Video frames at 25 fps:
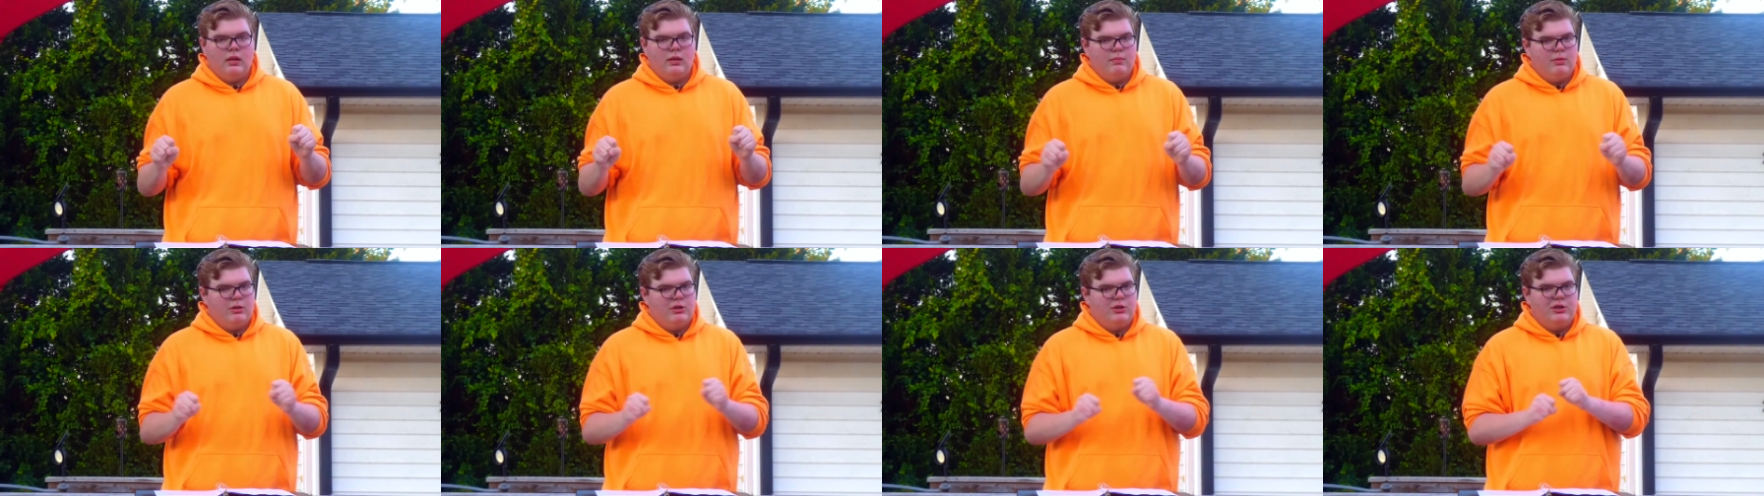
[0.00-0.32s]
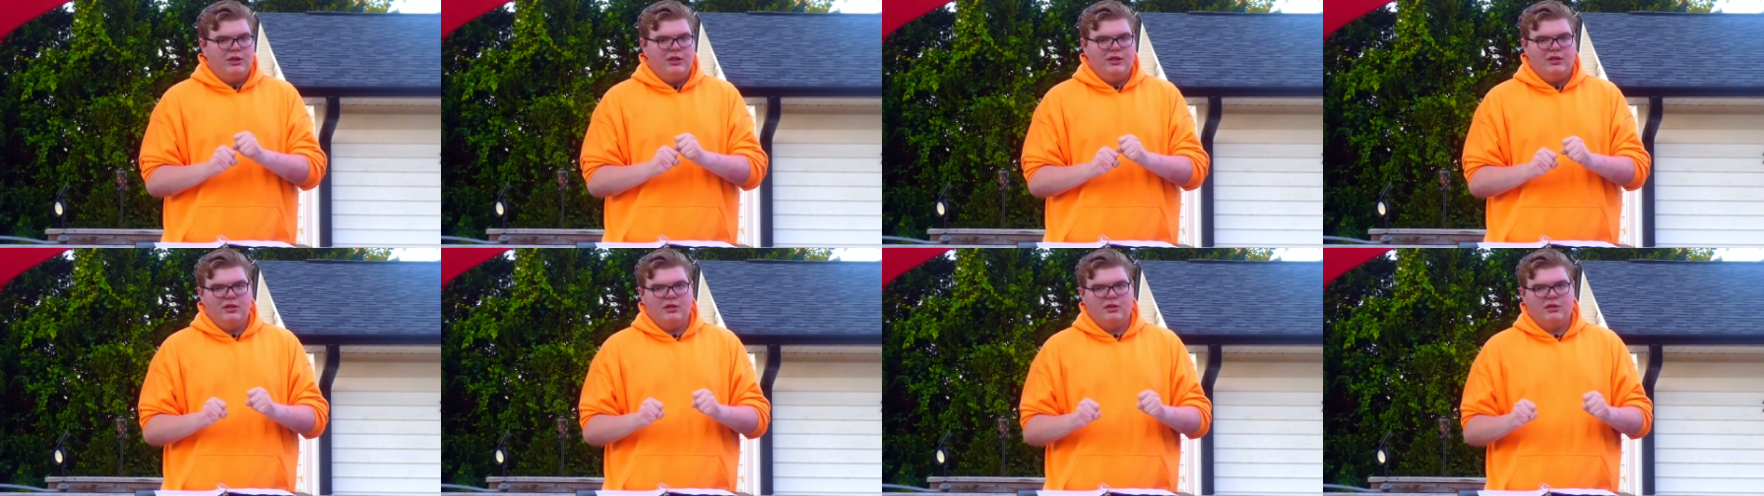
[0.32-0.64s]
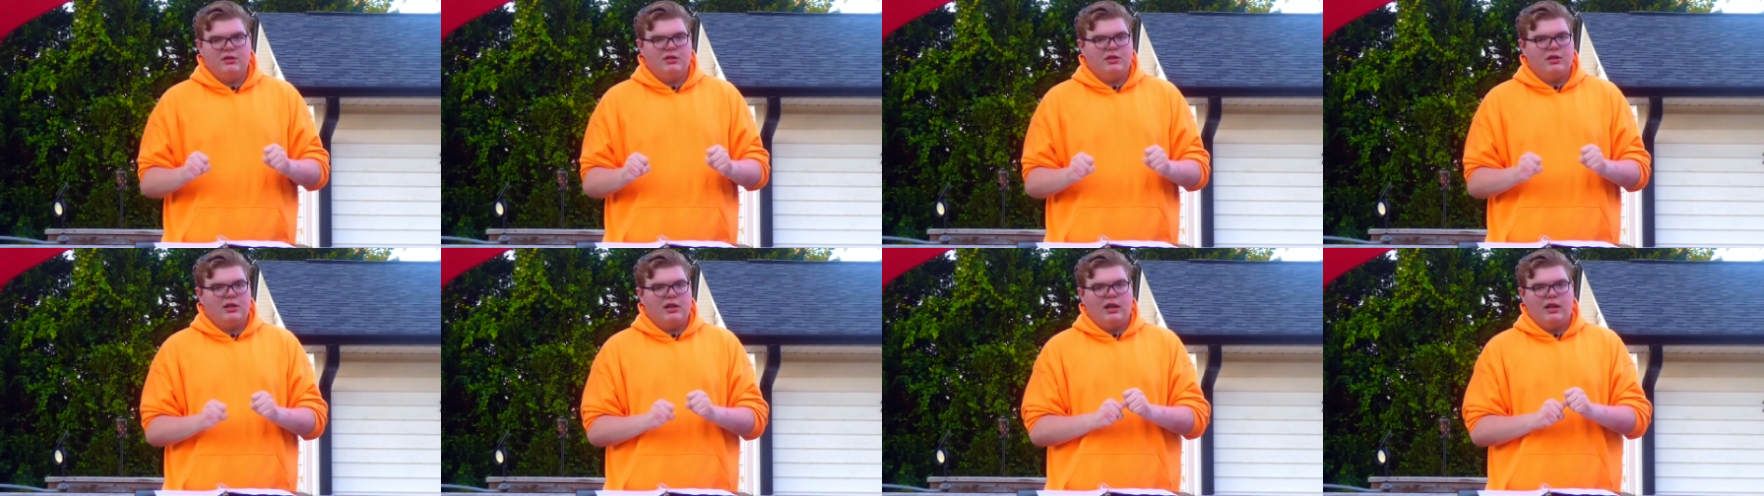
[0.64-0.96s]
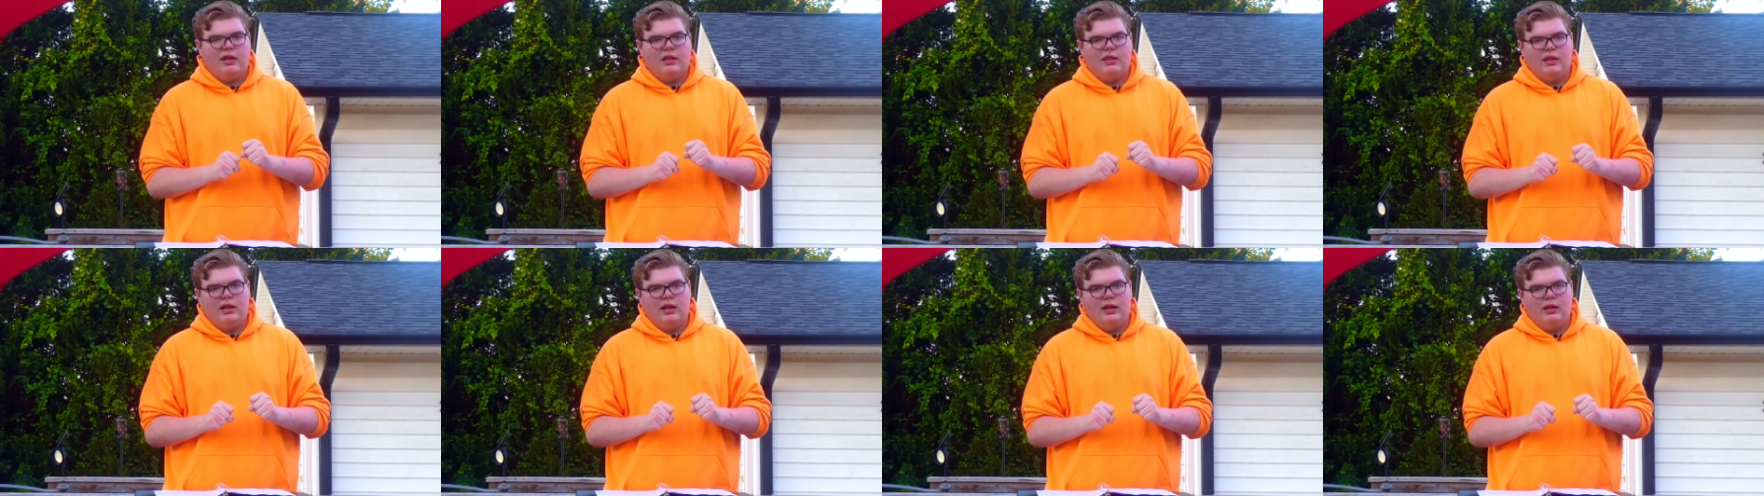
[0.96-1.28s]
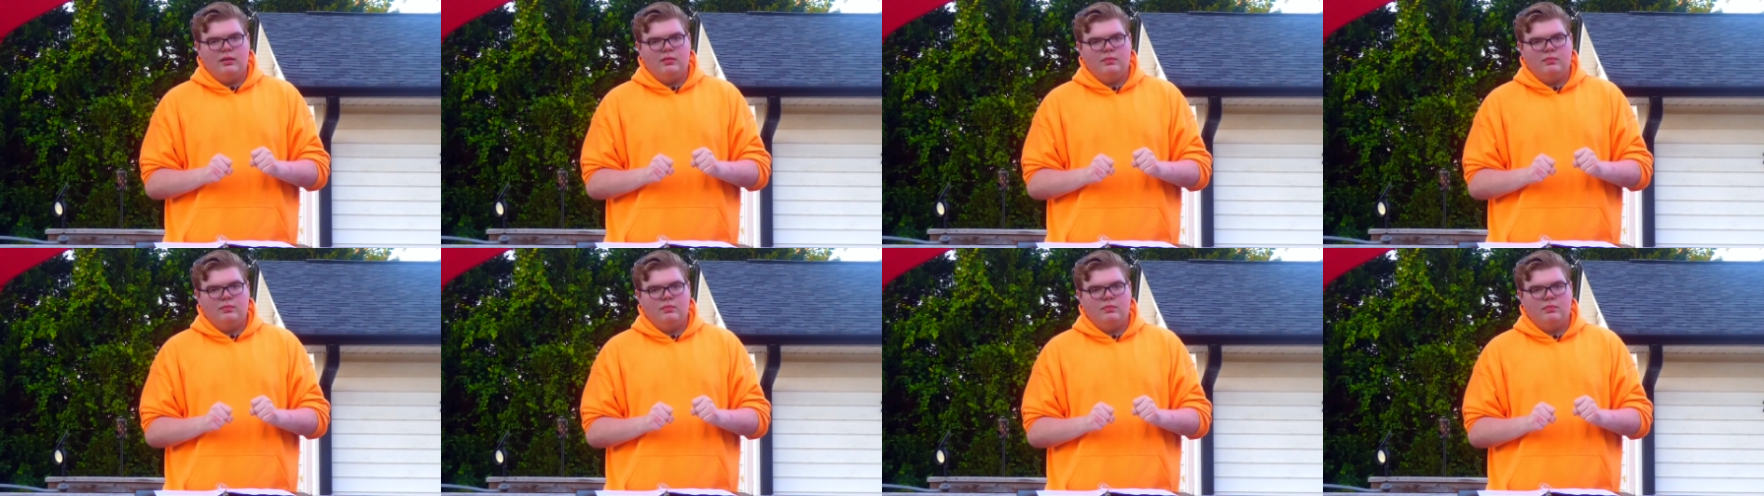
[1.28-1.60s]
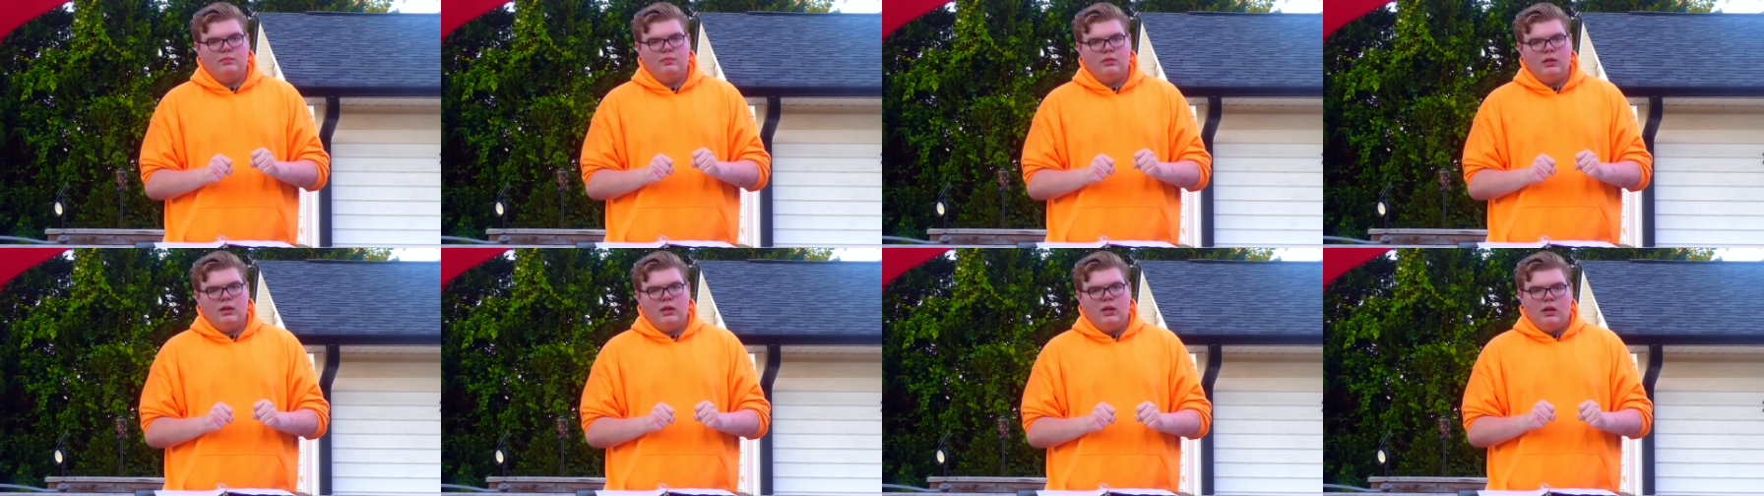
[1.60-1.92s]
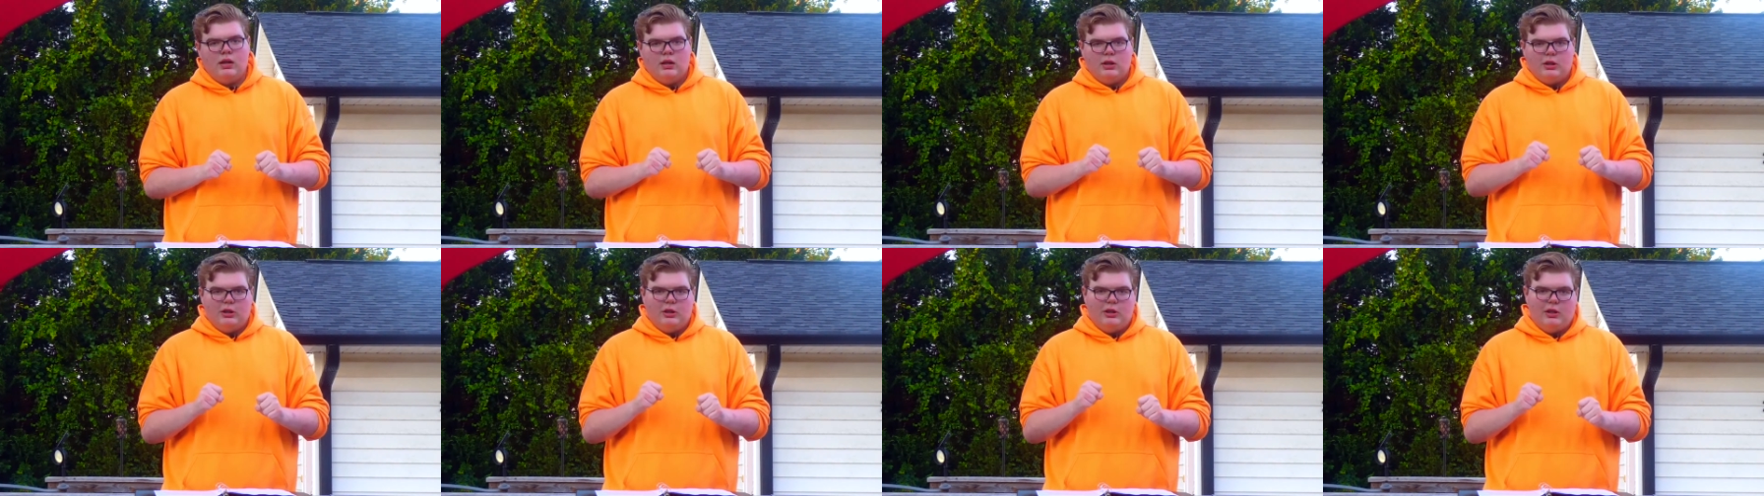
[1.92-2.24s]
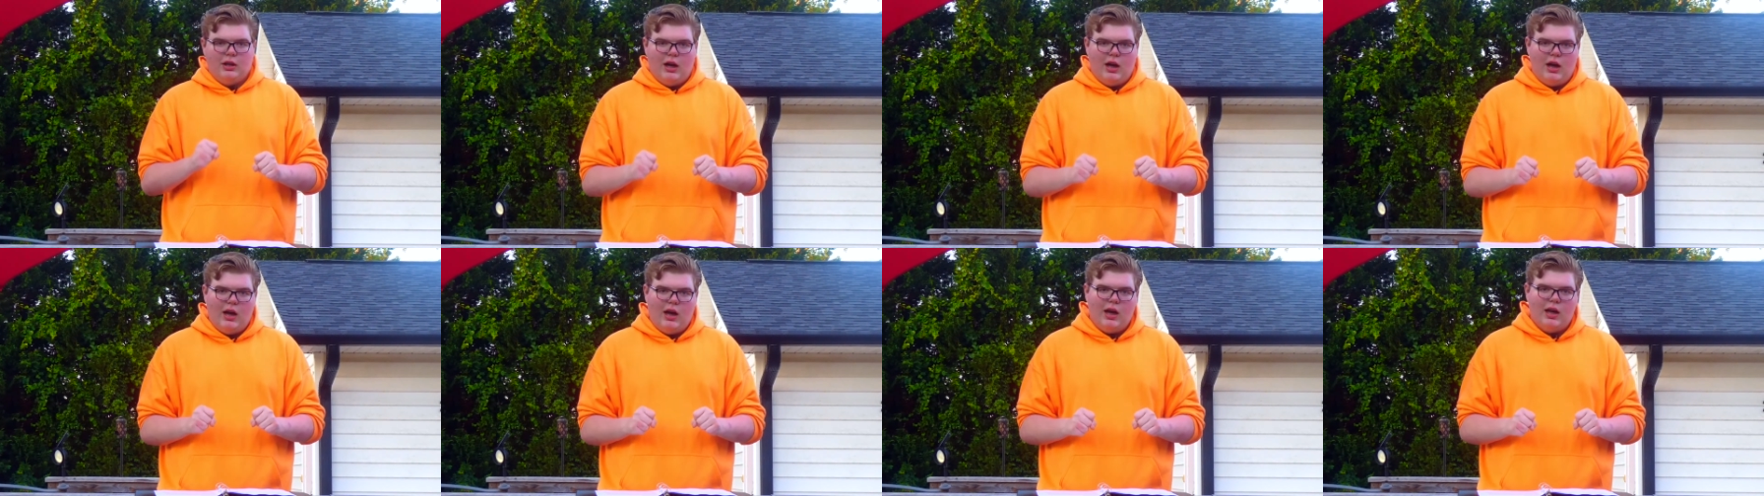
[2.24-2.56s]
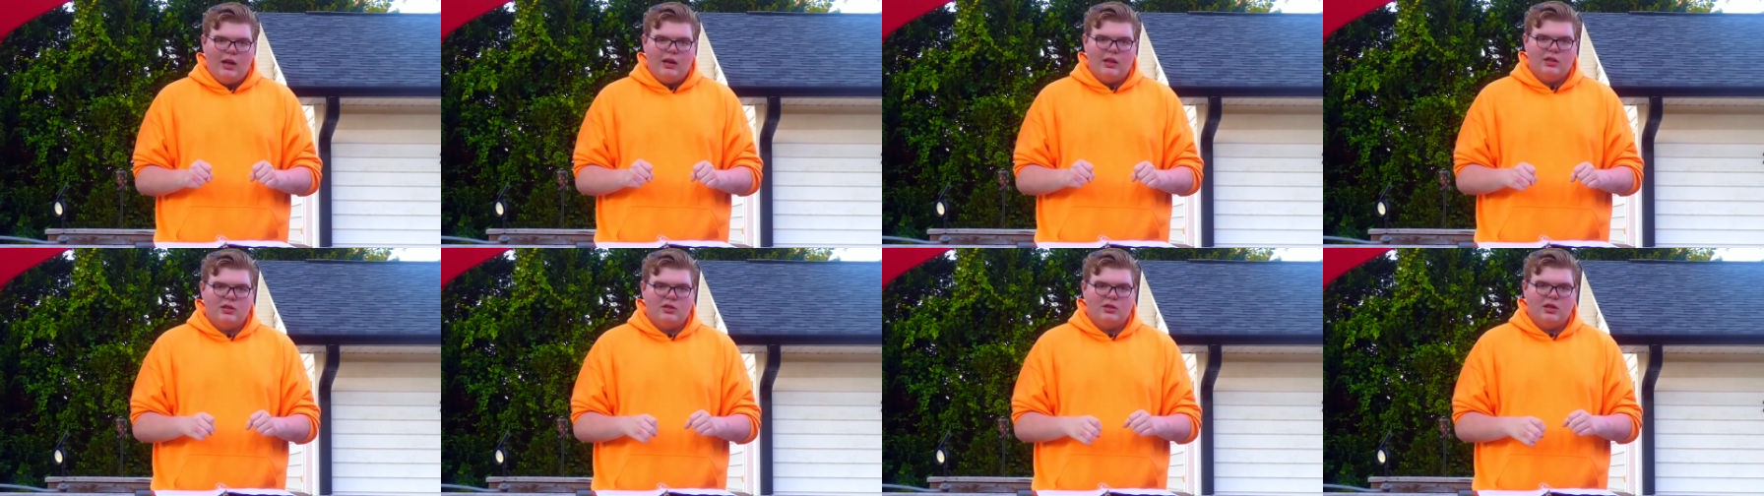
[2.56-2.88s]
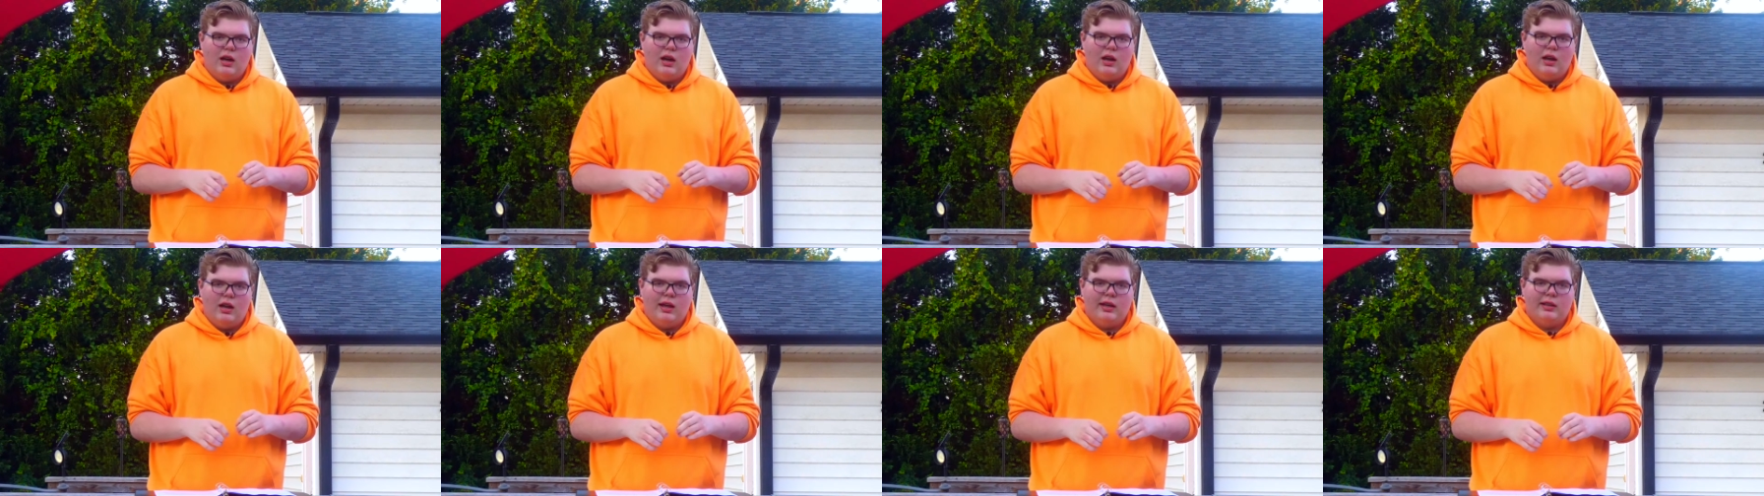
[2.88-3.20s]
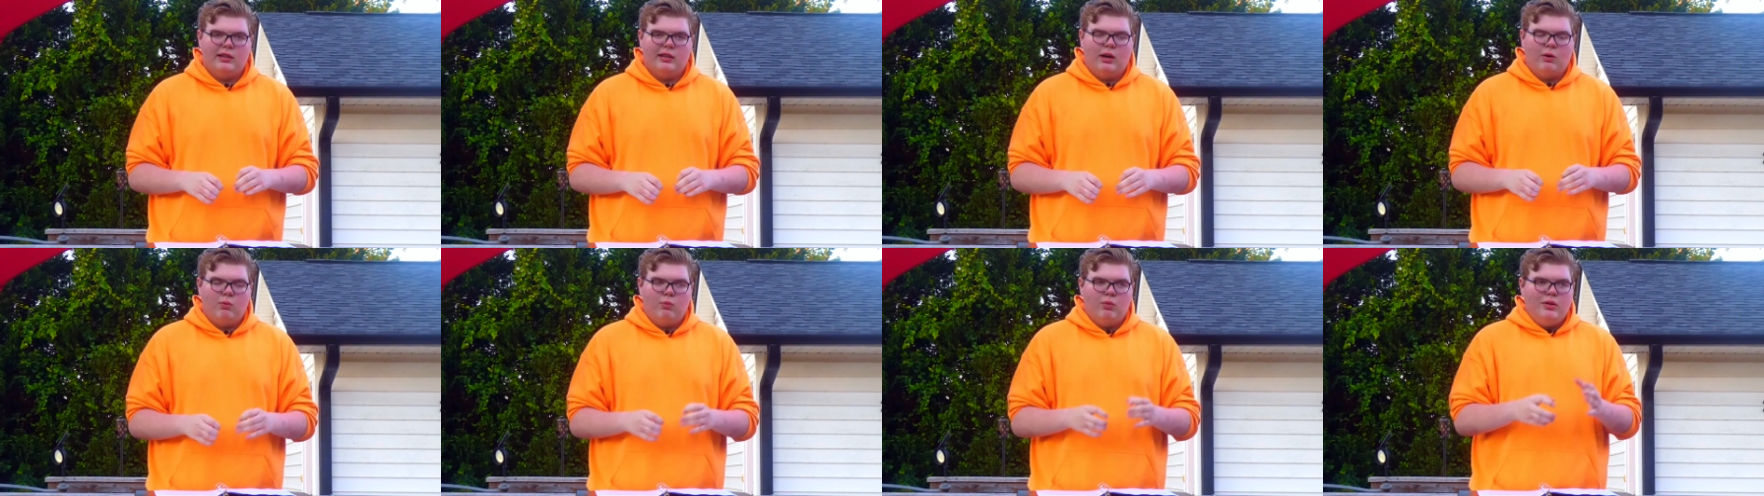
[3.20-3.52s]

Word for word: But Jesus isn't like that. God is not like that.